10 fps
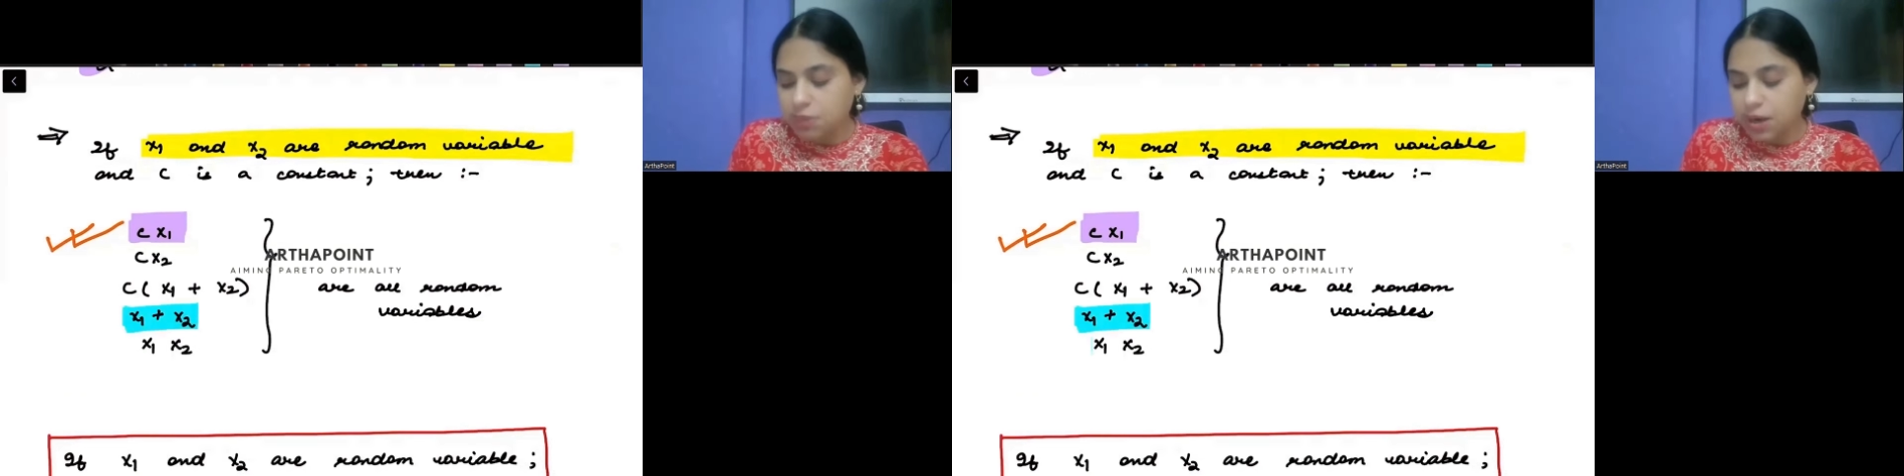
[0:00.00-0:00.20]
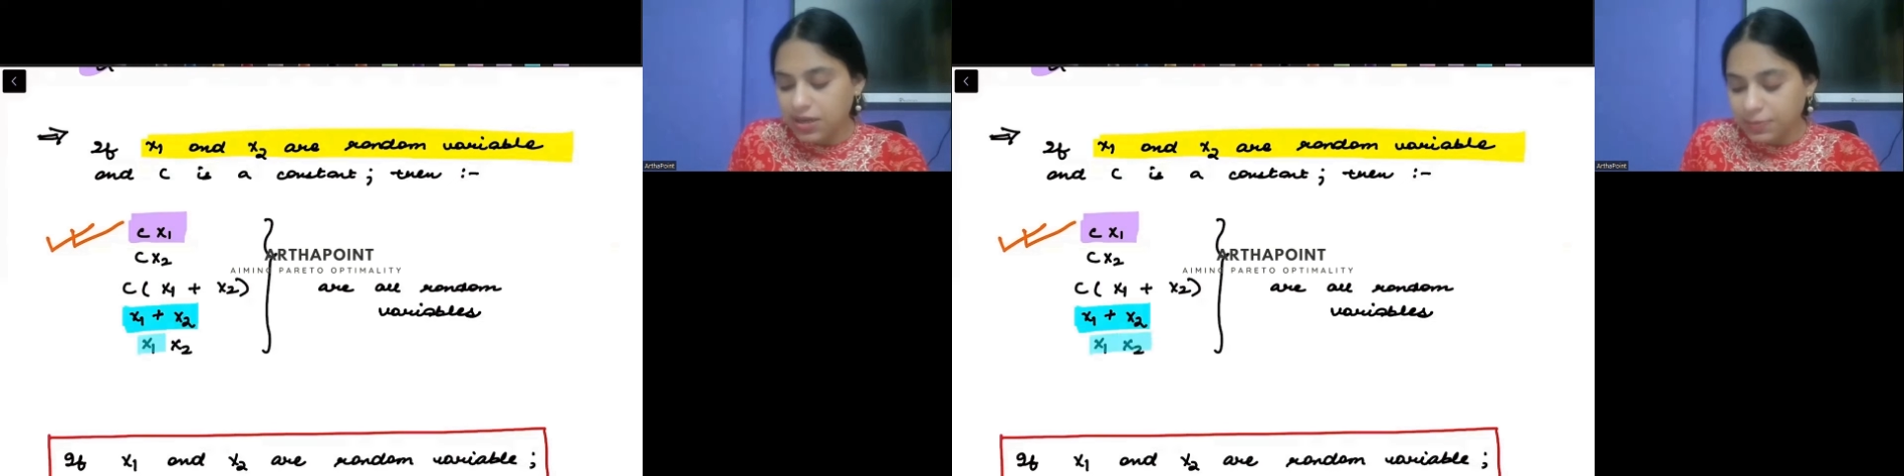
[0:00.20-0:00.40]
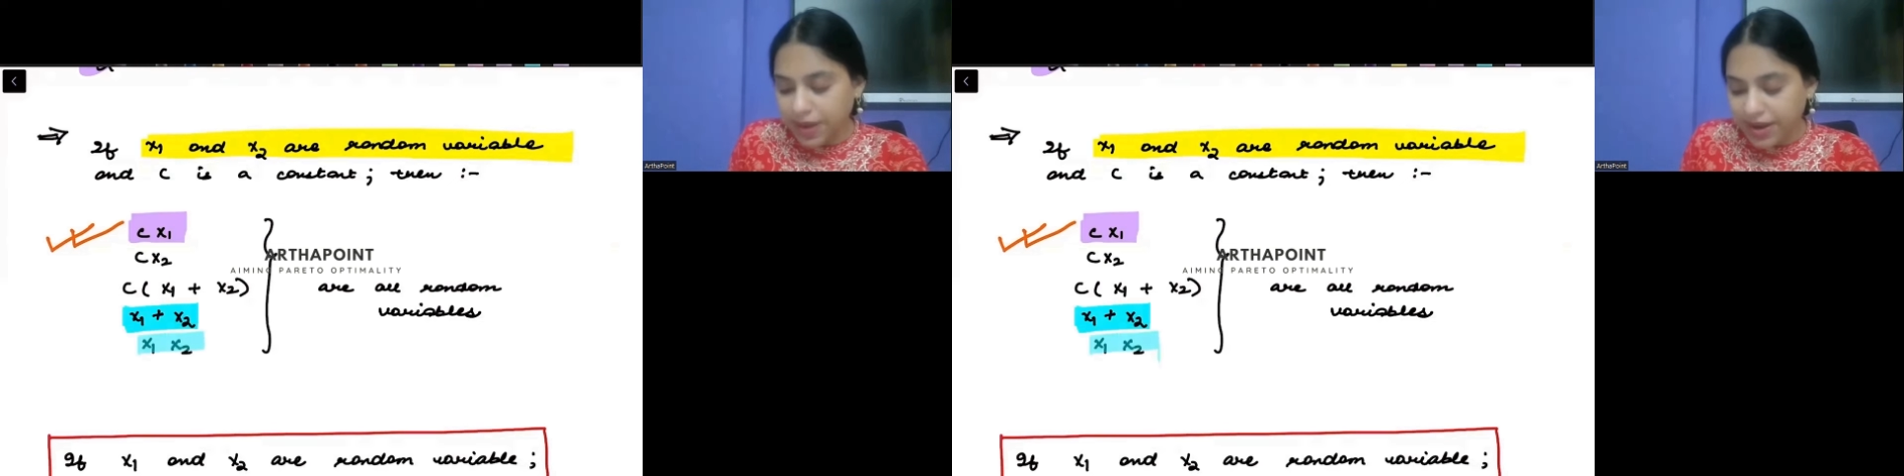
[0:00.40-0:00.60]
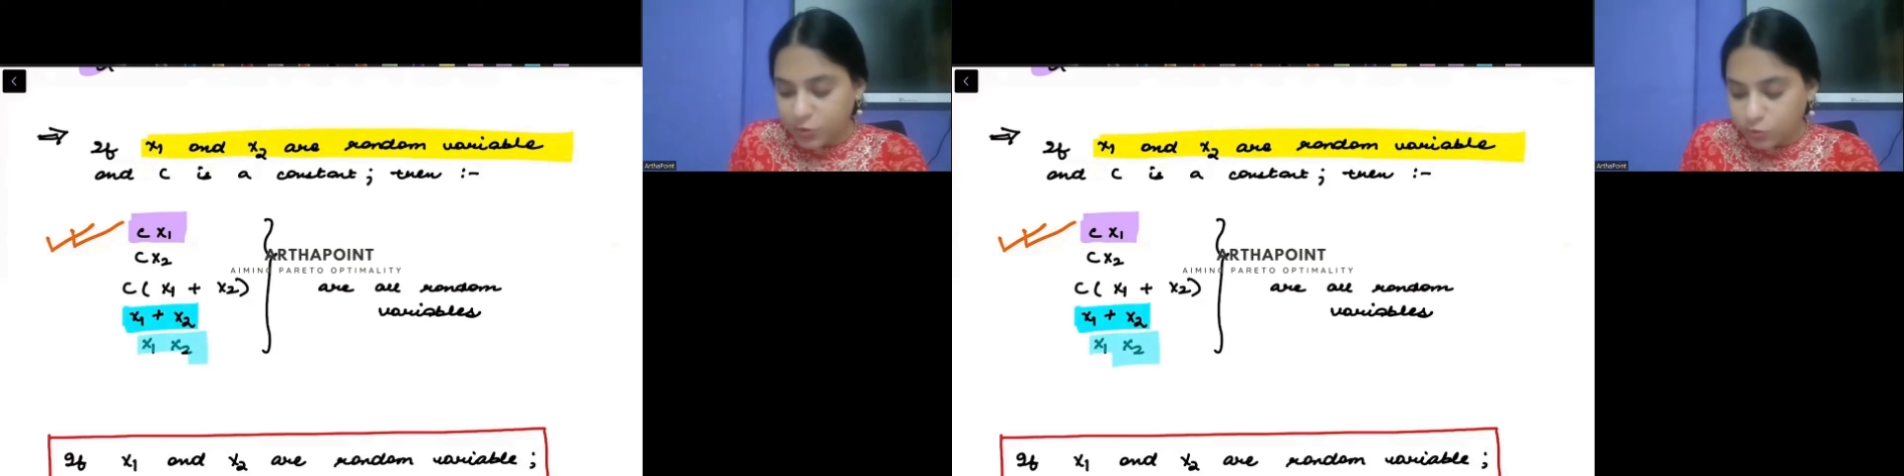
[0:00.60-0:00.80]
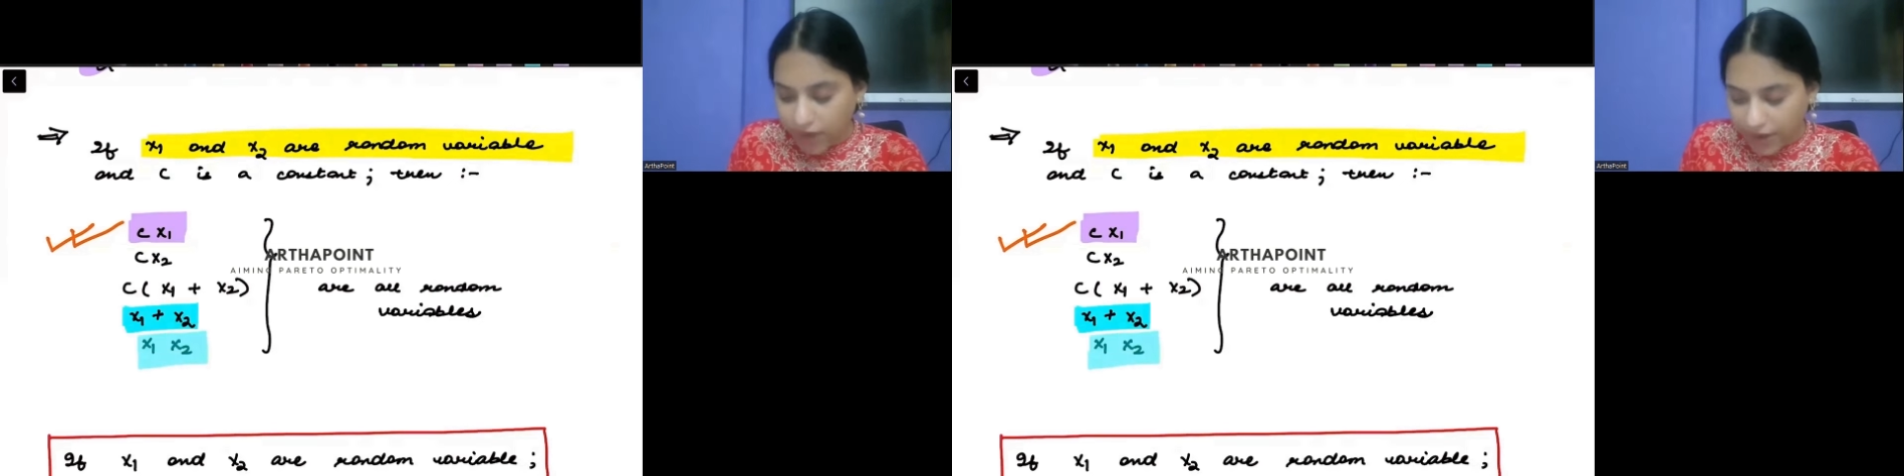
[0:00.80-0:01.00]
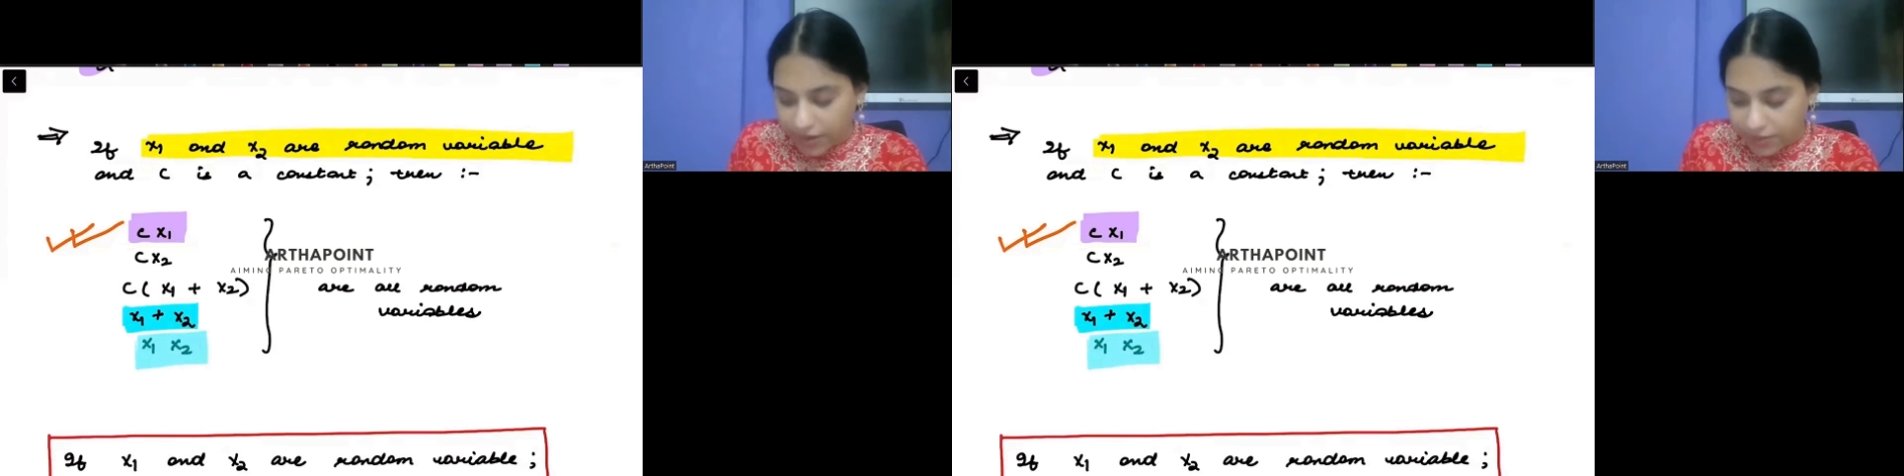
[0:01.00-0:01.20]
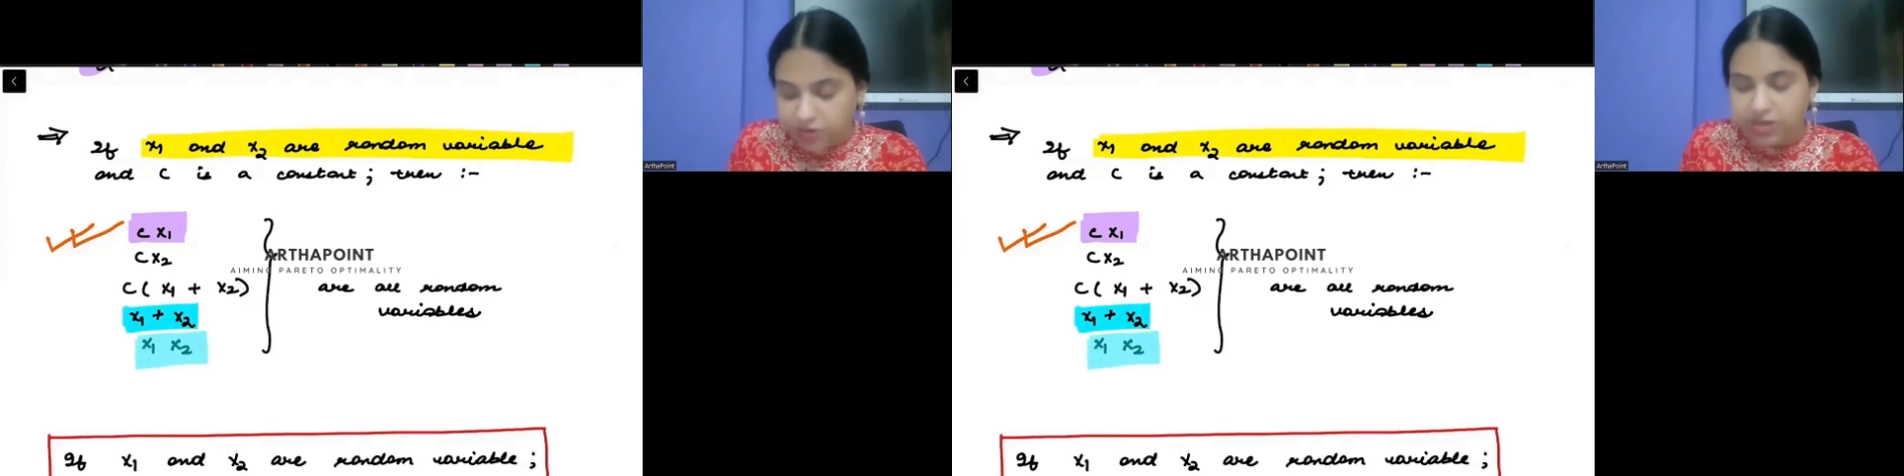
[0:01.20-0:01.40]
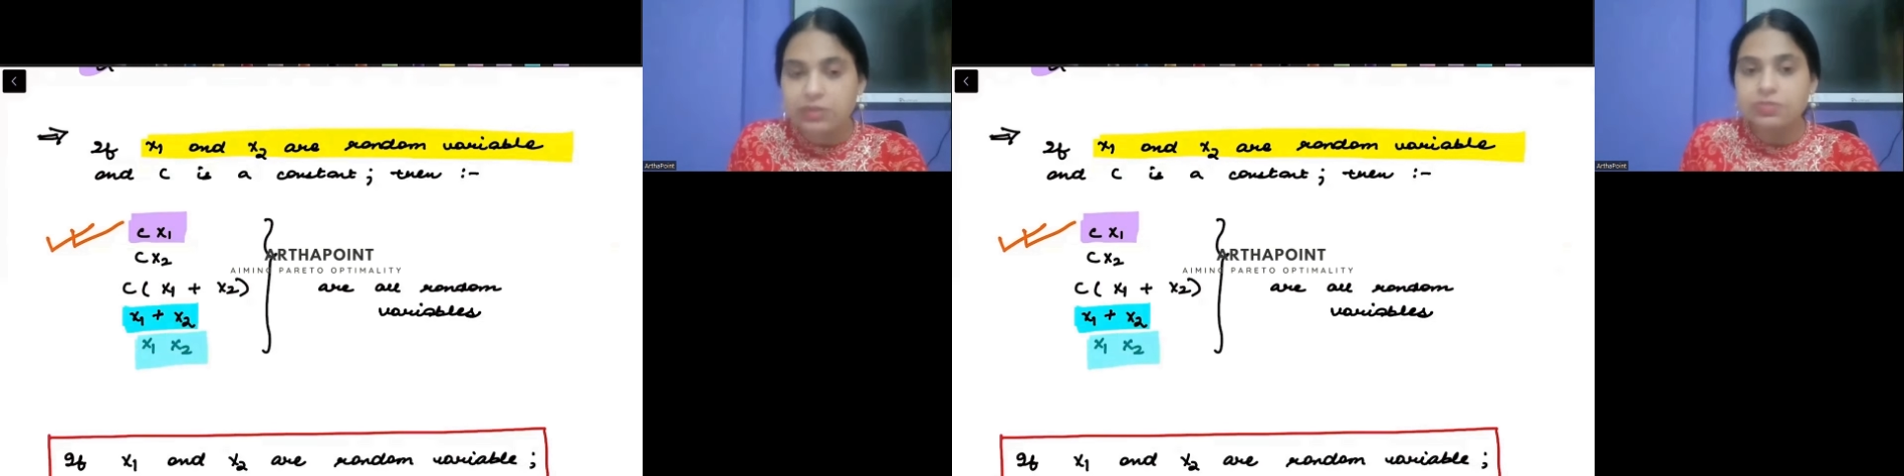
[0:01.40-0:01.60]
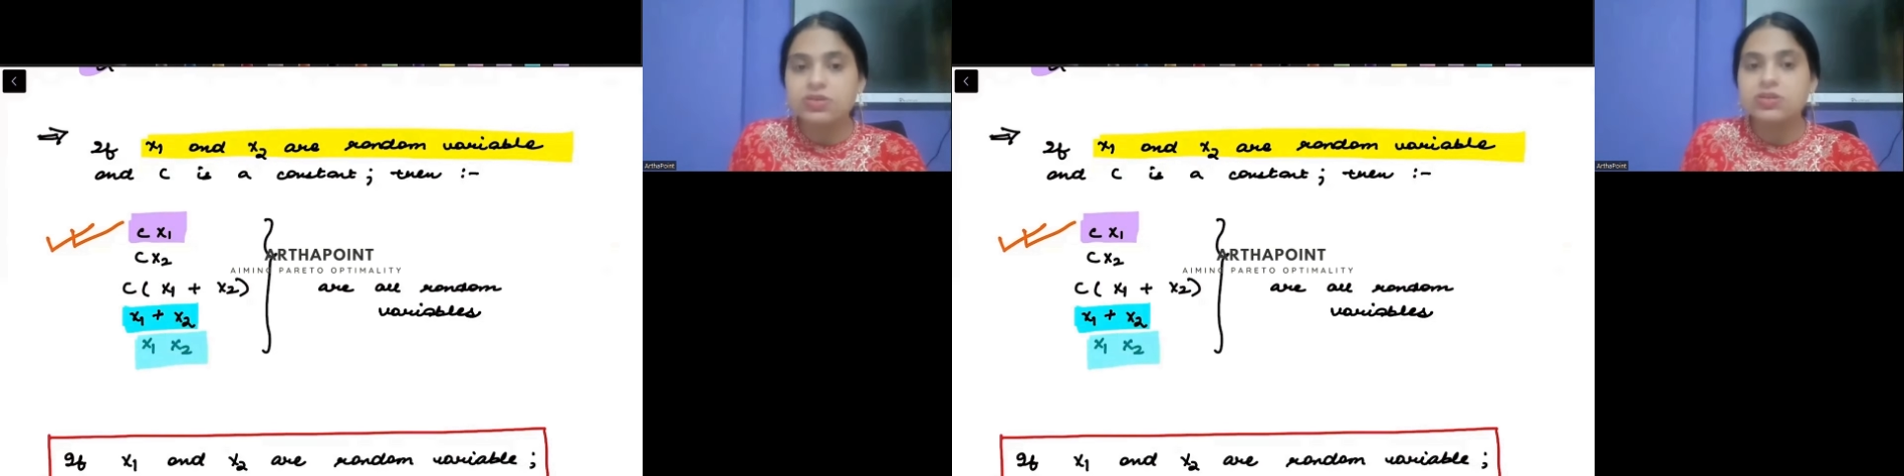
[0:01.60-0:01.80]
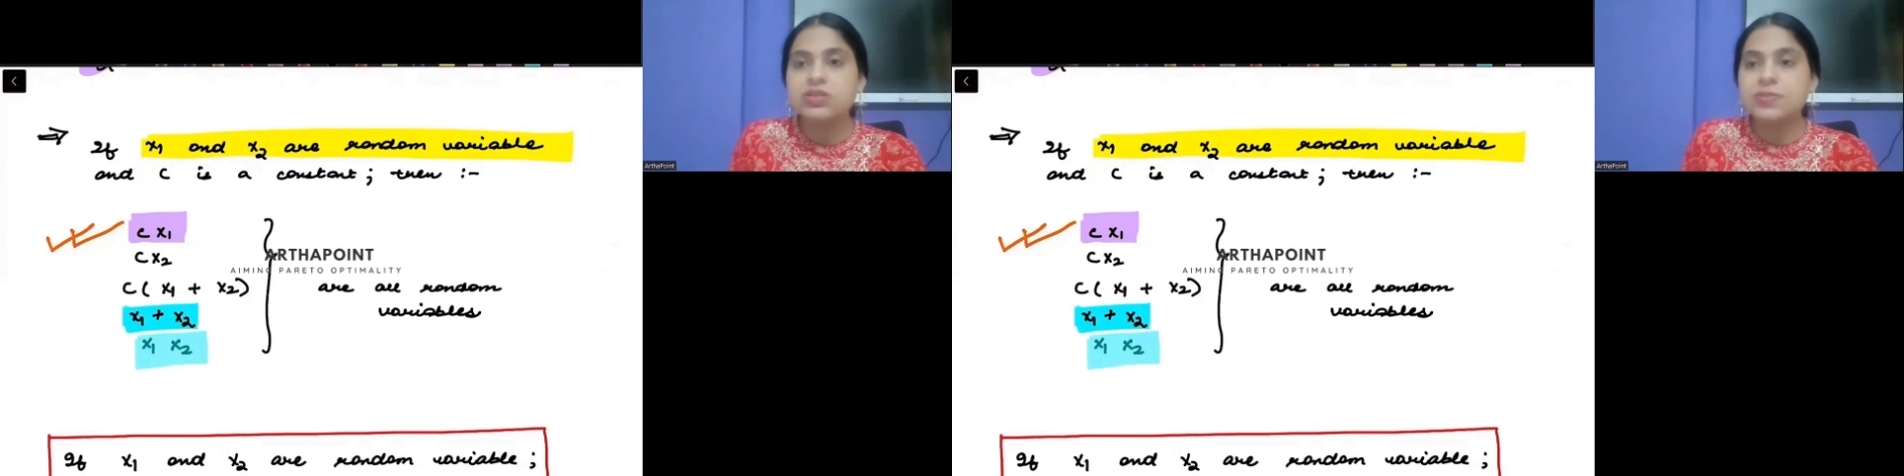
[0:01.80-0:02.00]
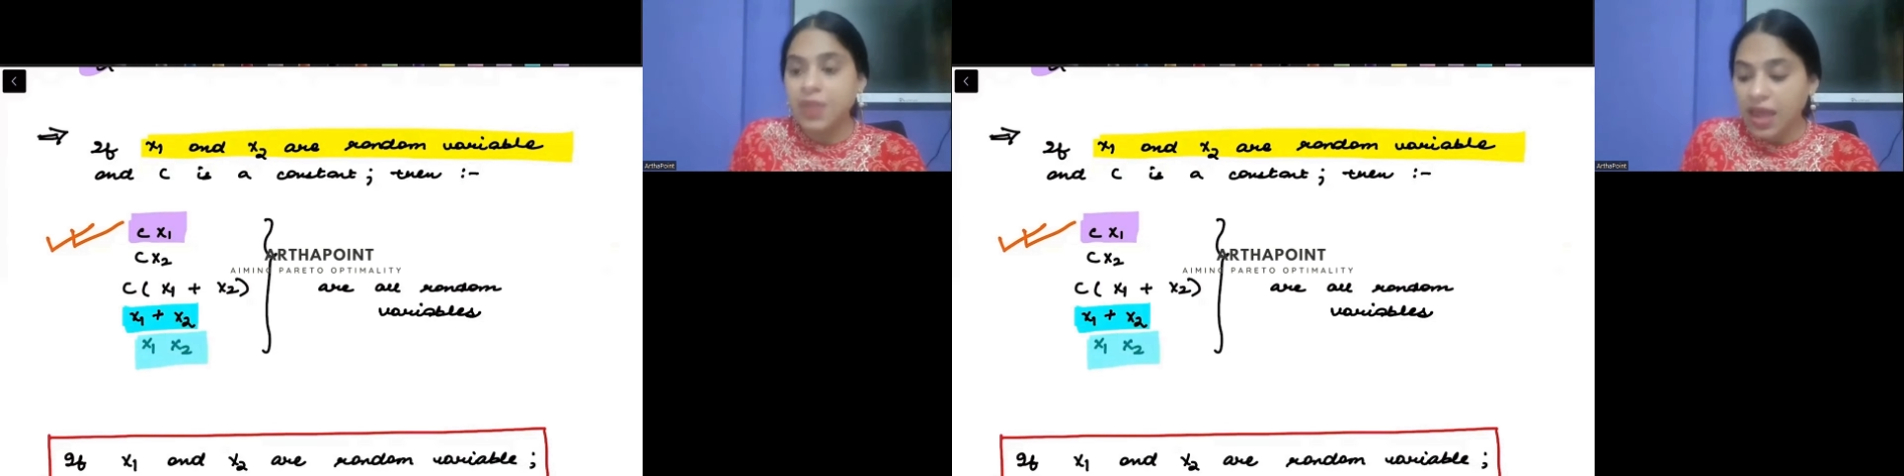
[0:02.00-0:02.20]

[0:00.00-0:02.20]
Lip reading: multiply 2 random variables,